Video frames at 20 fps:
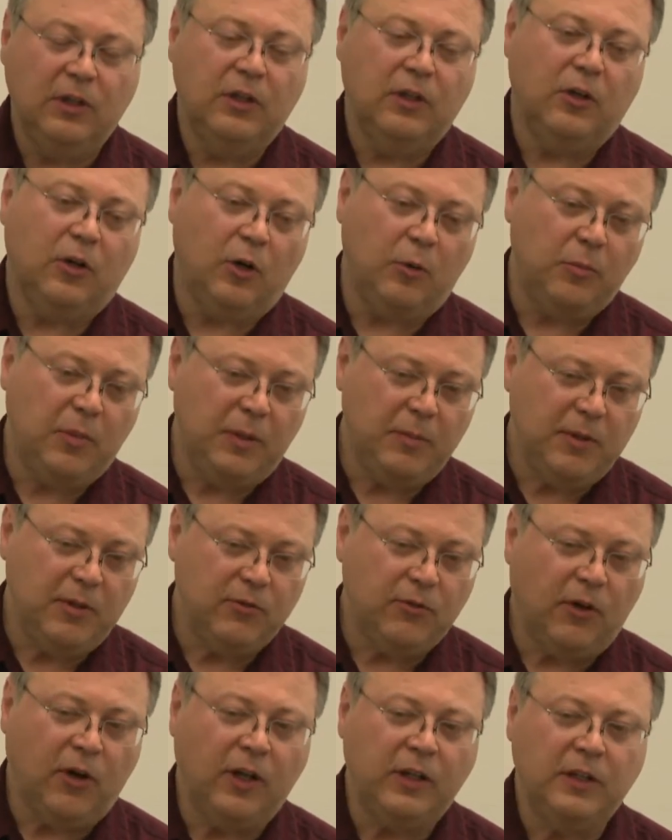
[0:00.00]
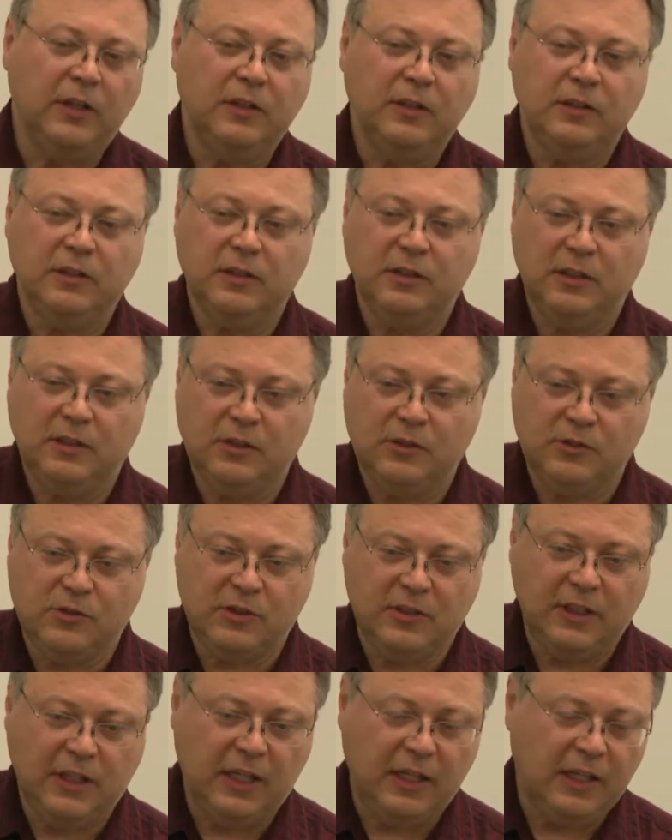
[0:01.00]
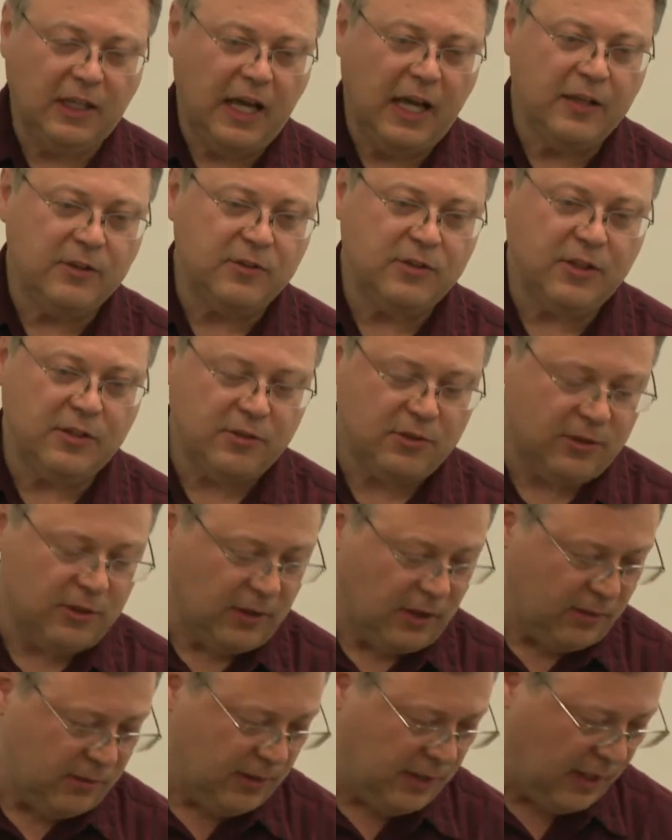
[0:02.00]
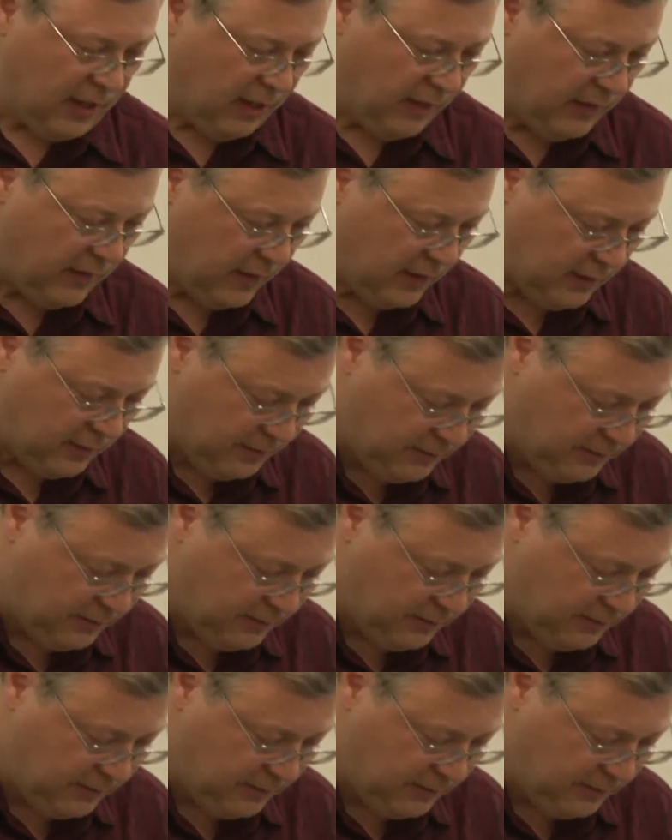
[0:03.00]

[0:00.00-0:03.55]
or maybe one is the ancestor of the other.